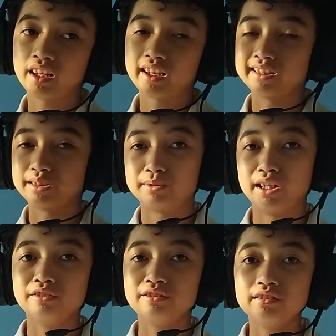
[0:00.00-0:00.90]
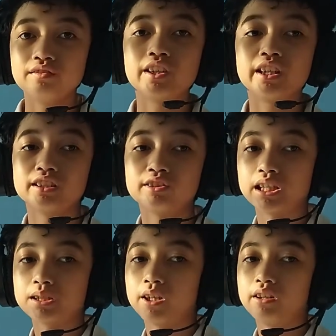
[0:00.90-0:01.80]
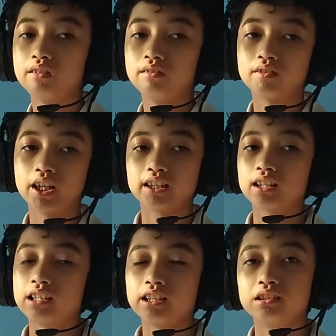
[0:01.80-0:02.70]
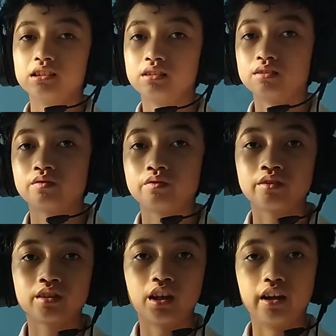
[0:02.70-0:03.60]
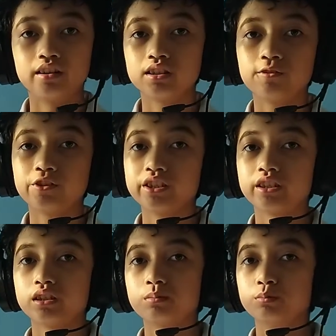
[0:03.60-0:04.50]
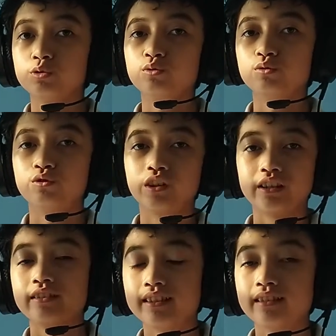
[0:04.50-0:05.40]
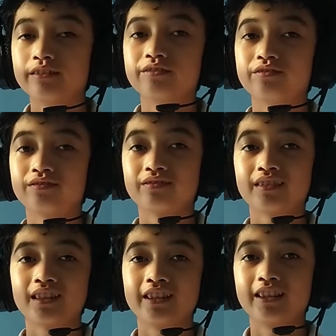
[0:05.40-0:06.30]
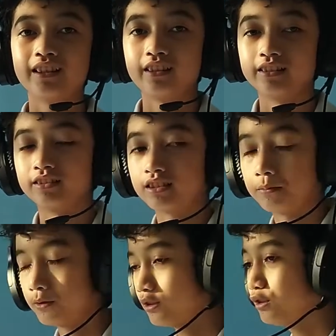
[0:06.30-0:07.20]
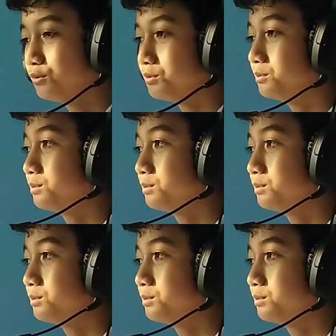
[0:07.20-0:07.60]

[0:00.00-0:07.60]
It is brown, it is transparent and clear, and the surface is smooth and thin. This is sample 2.